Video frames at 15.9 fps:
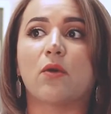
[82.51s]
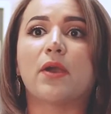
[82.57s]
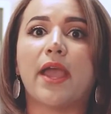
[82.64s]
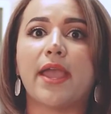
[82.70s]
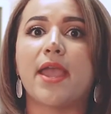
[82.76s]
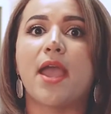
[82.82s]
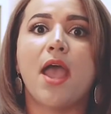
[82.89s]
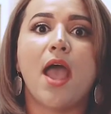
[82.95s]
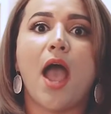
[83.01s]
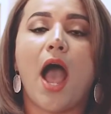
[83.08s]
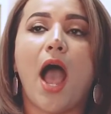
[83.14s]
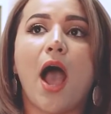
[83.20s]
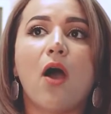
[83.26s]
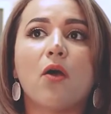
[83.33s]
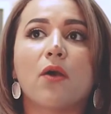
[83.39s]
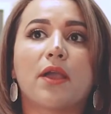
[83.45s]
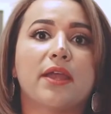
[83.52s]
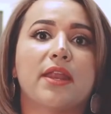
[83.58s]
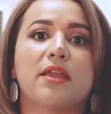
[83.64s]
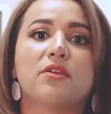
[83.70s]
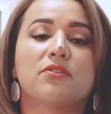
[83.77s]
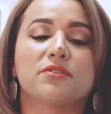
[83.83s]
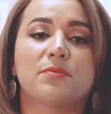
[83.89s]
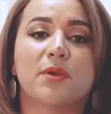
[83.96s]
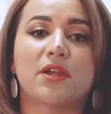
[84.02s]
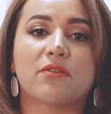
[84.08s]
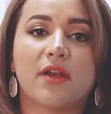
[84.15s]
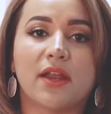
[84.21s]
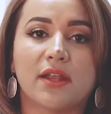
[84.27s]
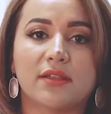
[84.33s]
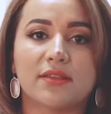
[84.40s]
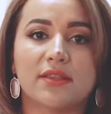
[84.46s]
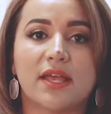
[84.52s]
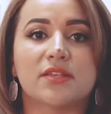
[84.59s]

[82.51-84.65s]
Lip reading: okay, how can I increase my credit?